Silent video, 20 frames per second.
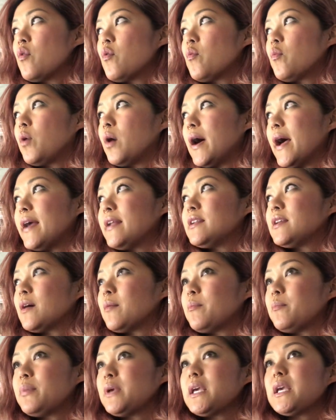will end
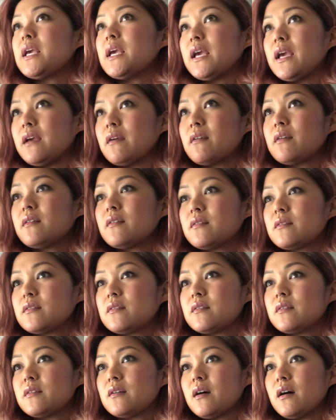up being,
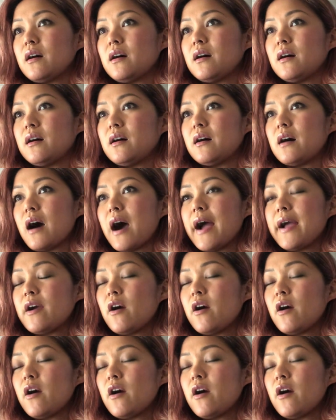I